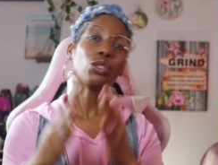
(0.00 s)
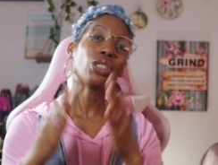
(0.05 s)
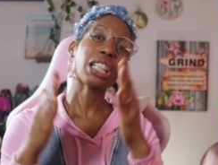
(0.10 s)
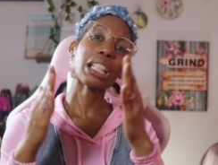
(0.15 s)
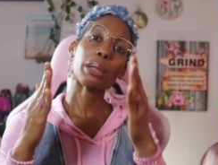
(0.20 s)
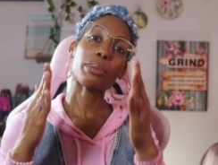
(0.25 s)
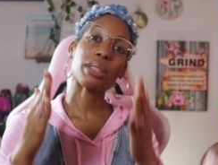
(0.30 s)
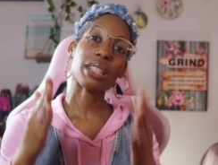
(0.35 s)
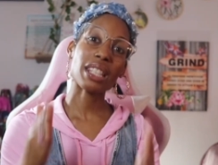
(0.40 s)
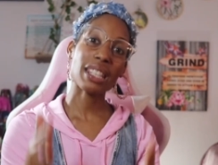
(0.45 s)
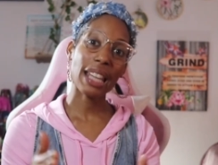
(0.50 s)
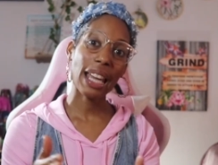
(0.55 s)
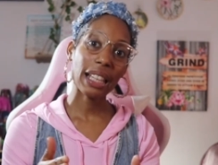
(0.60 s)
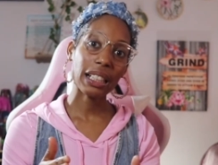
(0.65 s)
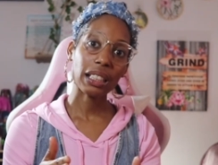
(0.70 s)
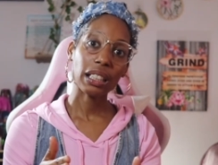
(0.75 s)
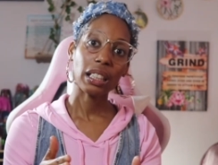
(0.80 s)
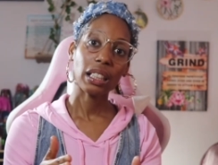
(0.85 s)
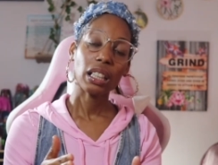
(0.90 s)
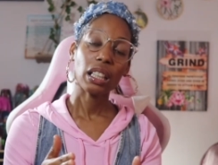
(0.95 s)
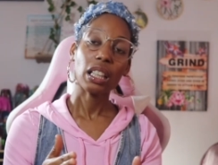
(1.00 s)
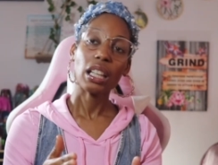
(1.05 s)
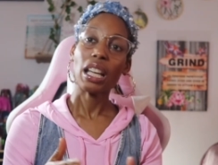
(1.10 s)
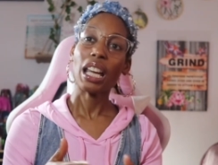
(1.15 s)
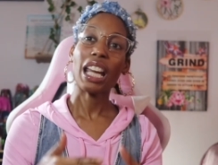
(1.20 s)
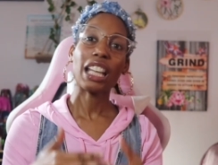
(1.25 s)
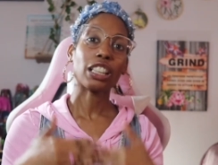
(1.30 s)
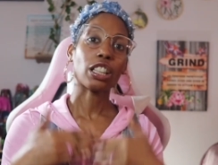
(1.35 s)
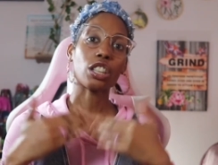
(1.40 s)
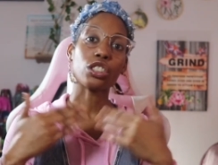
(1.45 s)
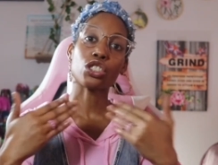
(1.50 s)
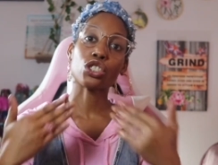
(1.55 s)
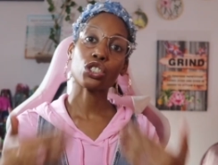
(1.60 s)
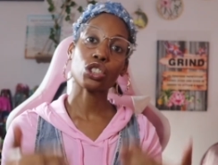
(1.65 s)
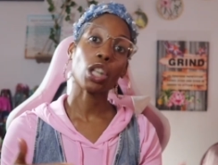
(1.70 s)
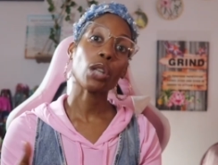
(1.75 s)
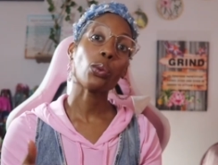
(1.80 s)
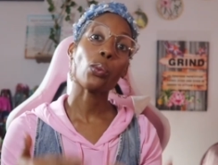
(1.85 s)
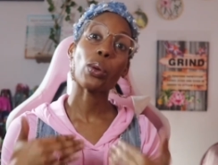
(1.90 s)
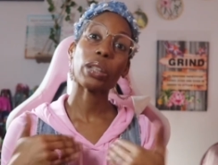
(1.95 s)
you're not upset and
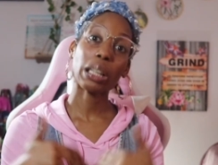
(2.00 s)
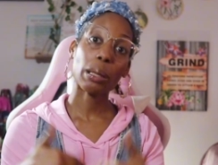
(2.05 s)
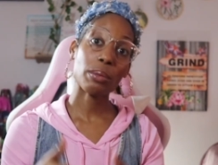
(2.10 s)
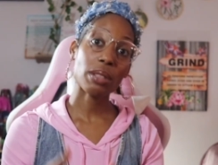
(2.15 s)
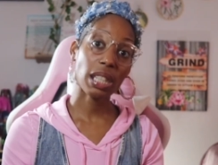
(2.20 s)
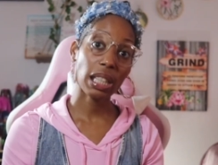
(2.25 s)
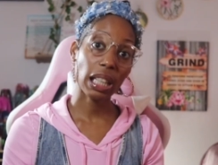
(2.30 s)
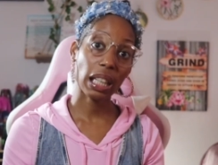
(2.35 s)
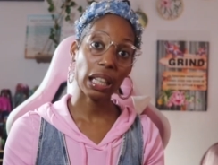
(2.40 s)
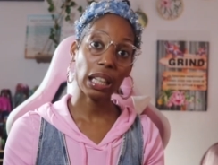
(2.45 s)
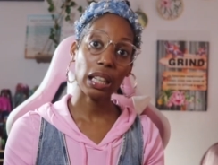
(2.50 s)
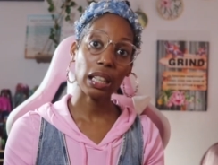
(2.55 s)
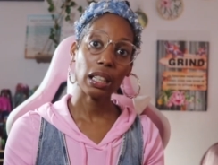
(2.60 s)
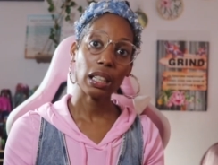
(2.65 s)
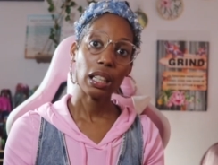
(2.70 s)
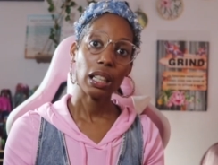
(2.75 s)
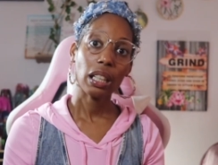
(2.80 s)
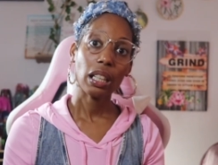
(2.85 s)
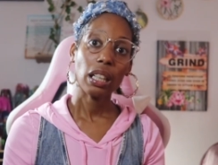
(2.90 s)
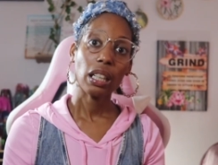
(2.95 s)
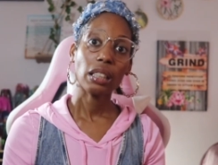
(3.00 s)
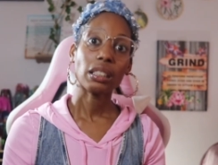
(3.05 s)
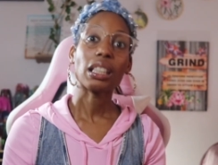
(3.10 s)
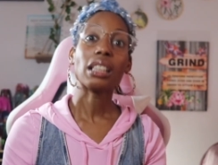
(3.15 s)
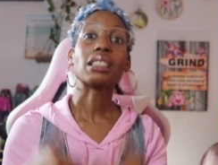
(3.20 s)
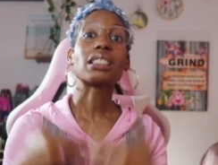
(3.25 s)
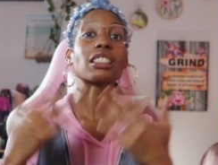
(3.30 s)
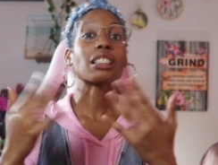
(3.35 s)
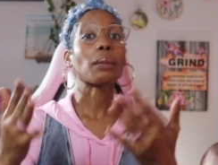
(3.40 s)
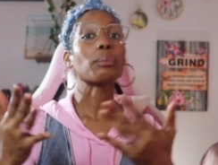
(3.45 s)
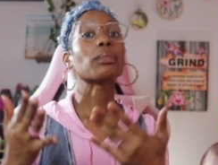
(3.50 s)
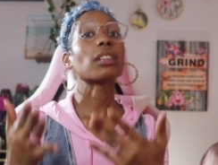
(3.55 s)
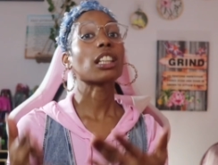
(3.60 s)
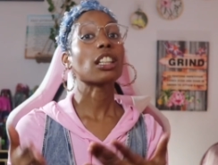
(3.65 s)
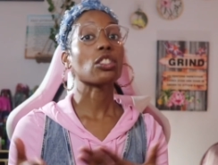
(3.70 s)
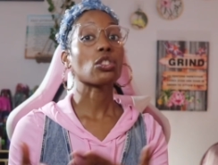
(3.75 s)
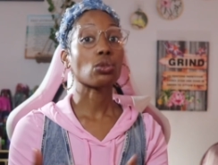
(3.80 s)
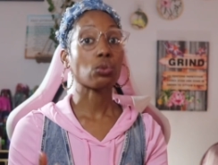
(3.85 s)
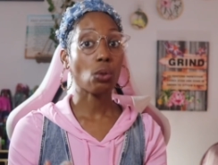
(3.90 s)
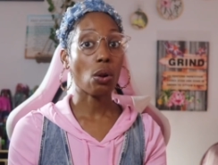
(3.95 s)
concerned what I'm saying, then something
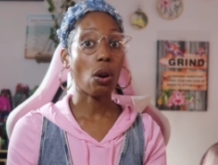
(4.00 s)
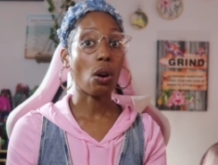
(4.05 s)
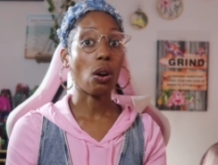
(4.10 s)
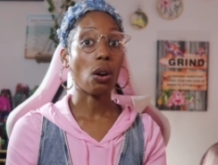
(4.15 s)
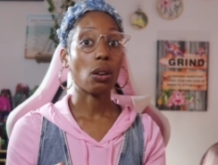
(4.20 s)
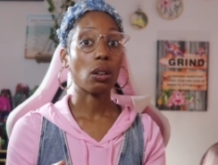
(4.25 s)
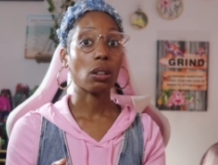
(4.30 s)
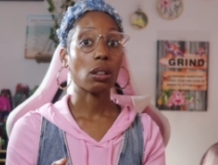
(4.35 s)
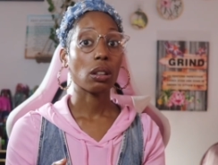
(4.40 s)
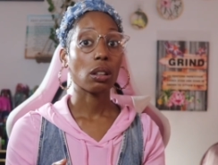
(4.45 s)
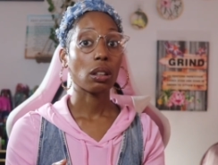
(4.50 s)
is wrong.